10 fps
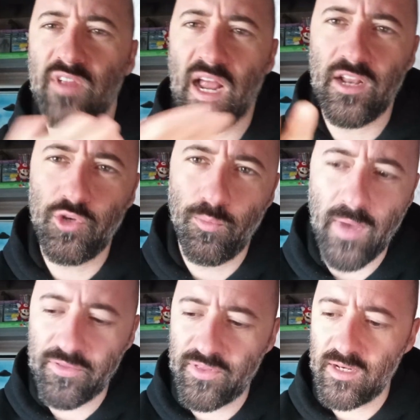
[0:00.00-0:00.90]
I've got a new
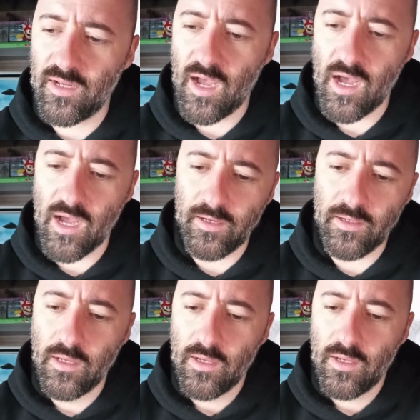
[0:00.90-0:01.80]
method
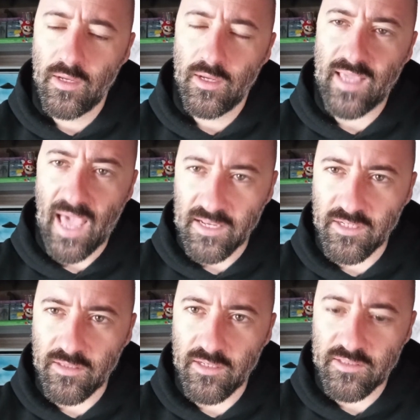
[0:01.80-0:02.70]
on
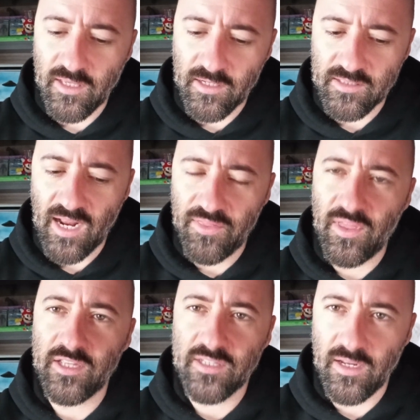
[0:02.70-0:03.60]
casting these things that I
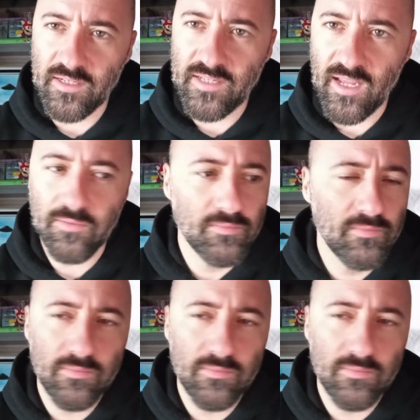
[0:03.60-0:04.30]
think is going to take